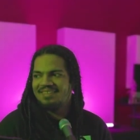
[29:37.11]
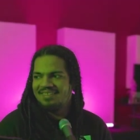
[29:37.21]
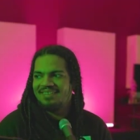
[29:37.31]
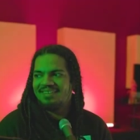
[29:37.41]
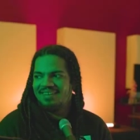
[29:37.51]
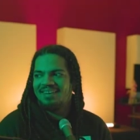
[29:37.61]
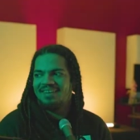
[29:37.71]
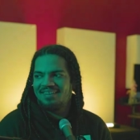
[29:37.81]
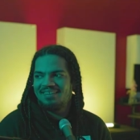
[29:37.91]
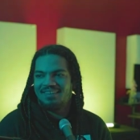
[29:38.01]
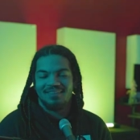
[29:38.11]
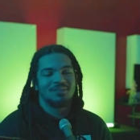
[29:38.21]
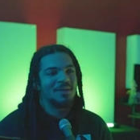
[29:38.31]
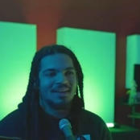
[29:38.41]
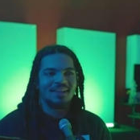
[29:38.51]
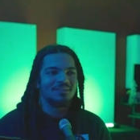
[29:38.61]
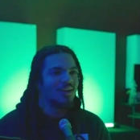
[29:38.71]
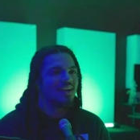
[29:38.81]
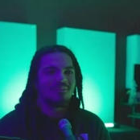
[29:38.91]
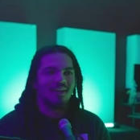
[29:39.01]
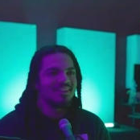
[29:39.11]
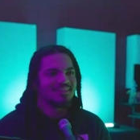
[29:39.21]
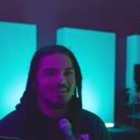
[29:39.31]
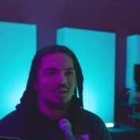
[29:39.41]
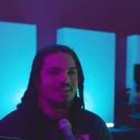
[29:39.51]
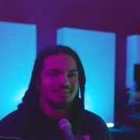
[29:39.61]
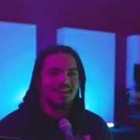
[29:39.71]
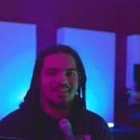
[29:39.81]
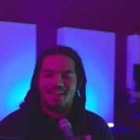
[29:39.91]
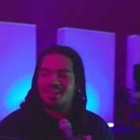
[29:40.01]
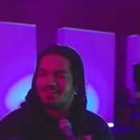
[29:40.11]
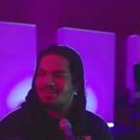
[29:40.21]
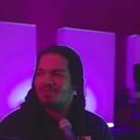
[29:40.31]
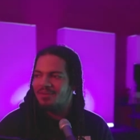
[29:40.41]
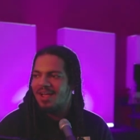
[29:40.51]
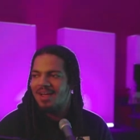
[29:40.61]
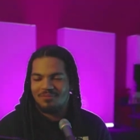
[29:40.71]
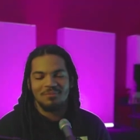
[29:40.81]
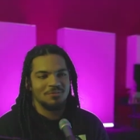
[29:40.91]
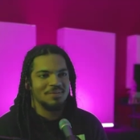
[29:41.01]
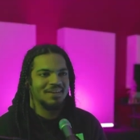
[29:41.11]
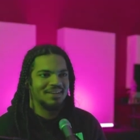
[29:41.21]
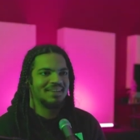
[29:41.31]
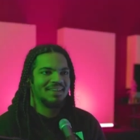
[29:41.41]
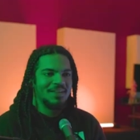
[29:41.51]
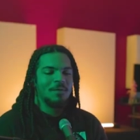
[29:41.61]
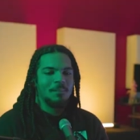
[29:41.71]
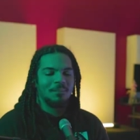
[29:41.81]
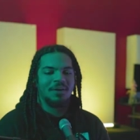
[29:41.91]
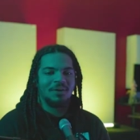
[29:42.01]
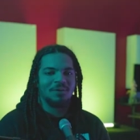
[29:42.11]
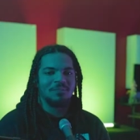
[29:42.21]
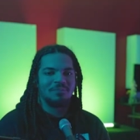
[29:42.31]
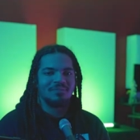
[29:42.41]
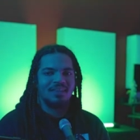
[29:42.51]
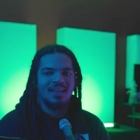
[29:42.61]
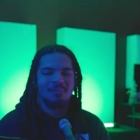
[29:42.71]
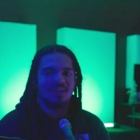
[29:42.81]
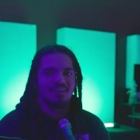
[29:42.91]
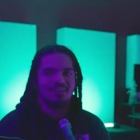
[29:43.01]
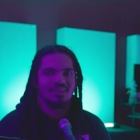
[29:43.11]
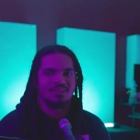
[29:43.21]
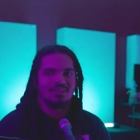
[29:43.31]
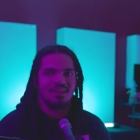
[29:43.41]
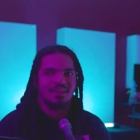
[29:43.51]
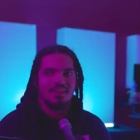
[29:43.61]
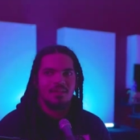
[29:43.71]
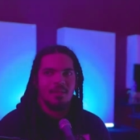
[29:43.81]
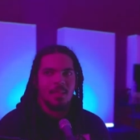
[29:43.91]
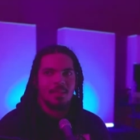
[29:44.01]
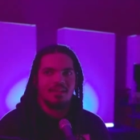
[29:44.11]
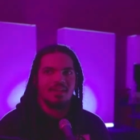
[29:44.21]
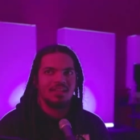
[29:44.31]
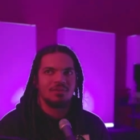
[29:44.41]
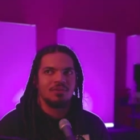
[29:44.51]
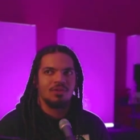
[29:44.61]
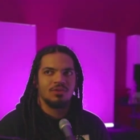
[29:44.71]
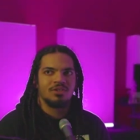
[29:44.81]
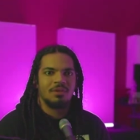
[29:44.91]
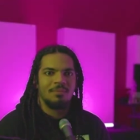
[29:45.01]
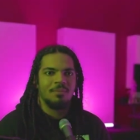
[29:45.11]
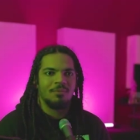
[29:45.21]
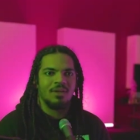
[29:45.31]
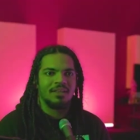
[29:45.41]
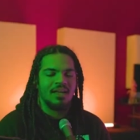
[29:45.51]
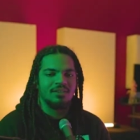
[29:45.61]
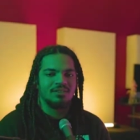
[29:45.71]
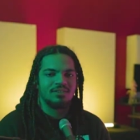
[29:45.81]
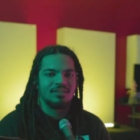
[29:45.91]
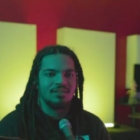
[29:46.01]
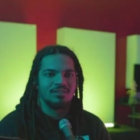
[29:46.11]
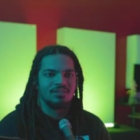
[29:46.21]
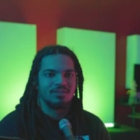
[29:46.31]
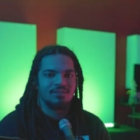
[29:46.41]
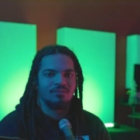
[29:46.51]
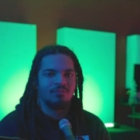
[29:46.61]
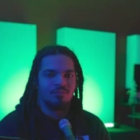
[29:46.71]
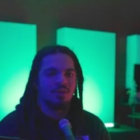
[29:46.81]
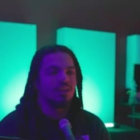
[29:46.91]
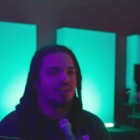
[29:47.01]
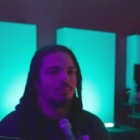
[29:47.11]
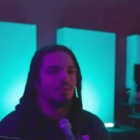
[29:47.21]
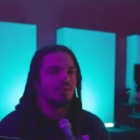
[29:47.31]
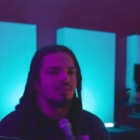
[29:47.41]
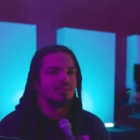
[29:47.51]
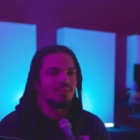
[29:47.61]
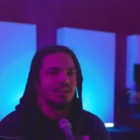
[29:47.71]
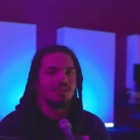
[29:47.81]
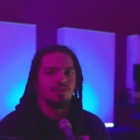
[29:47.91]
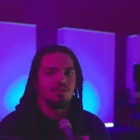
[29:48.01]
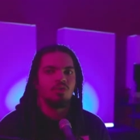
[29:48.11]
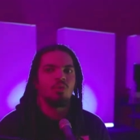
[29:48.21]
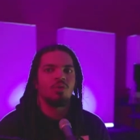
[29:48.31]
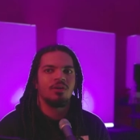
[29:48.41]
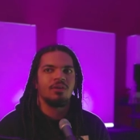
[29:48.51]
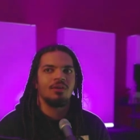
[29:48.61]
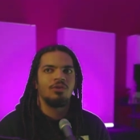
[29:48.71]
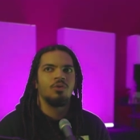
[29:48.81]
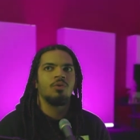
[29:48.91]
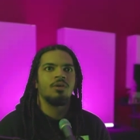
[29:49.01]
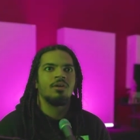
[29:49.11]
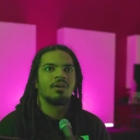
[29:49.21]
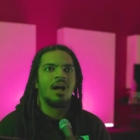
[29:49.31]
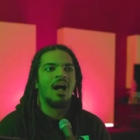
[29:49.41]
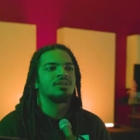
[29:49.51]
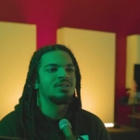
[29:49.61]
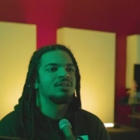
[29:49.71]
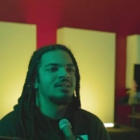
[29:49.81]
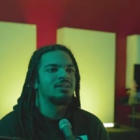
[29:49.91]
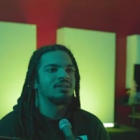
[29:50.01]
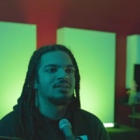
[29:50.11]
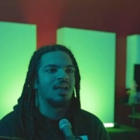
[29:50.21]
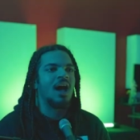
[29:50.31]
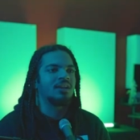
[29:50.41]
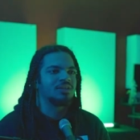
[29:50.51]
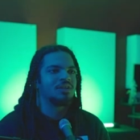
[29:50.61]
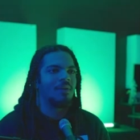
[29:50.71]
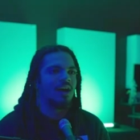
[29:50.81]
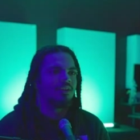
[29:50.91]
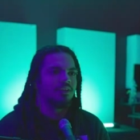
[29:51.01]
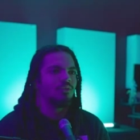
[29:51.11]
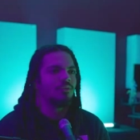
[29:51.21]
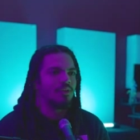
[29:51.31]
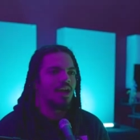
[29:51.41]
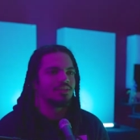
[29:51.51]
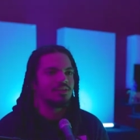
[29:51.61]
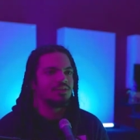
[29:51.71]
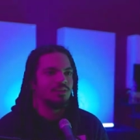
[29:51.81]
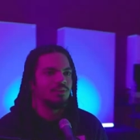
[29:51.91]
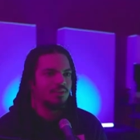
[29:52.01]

Okay. Yeah. yeah, This man gives great advice. You know, I, a lot of stuff I've gotten yeah. from this man. But um, yeah, man, it's it's like connecting closely to people like that is is really important. Like you, your your consciousness is the hottest commodity mm. you have access to.